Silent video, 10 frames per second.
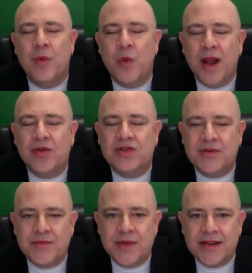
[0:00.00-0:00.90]
While
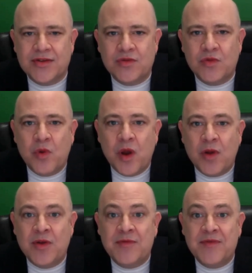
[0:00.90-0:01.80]
she fakes through
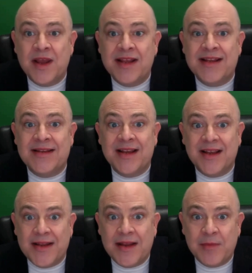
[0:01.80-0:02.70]
all your fighting,
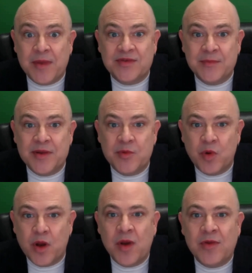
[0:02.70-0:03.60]
it must be
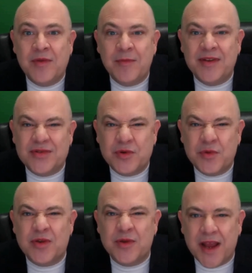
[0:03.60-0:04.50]
wrong to be so
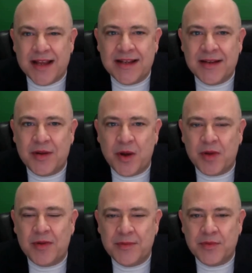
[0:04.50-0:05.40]
delighting in
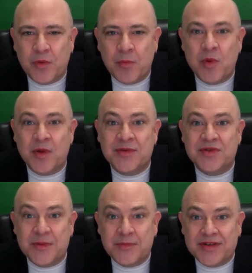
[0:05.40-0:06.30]
all the newborn
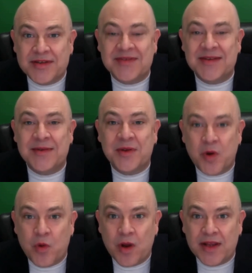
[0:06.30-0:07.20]
gypsies that no
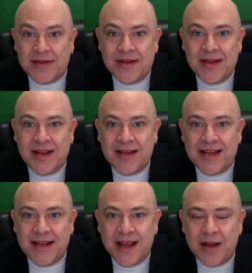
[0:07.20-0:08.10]
one
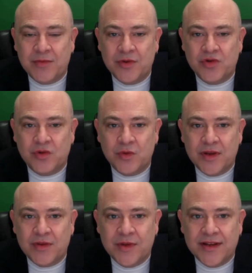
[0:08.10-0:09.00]
can ever
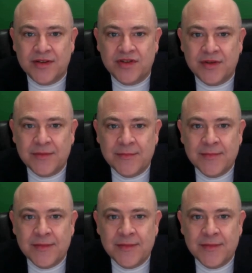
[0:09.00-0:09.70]
truly reach.